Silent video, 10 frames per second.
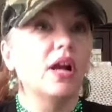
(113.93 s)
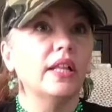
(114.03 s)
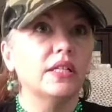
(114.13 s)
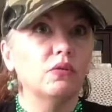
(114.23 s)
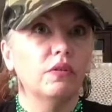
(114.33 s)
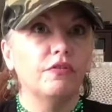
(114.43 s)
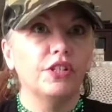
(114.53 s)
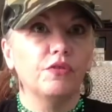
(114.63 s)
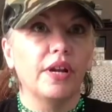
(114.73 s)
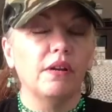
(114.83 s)
I like to
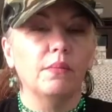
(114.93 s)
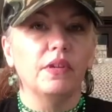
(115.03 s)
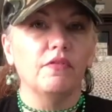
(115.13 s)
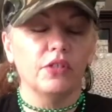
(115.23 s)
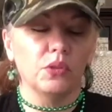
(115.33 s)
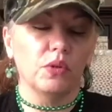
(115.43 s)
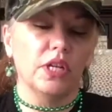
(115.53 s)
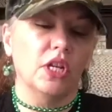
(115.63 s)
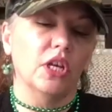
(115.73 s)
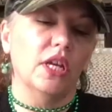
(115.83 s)
refrigerate them. It feels
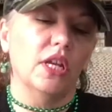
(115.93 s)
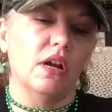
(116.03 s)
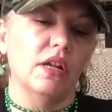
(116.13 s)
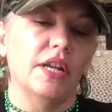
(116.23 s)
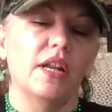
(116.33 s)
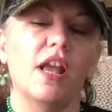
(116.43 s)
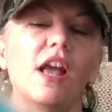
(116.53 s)
really good on it.